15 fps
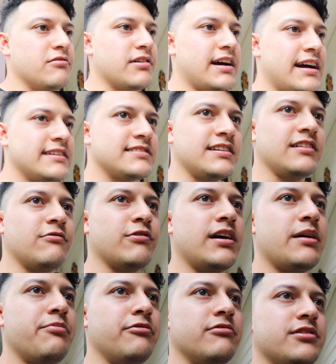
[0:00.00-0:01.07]
were asking what
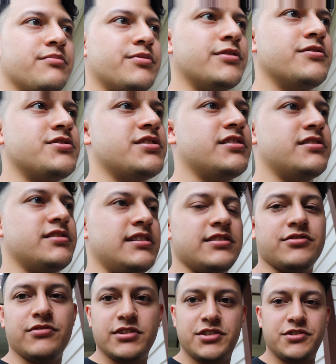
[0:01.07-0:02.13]
happened with the Procharger as
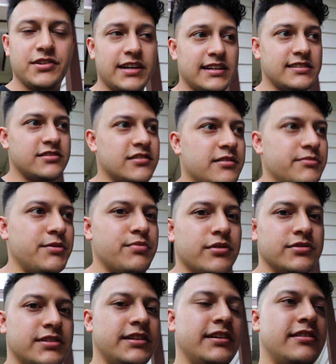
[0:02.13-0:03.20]
soon as you guys saw me
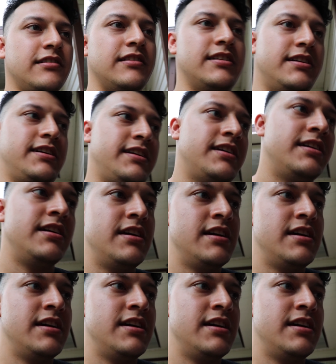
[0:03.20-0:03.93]
posting it online.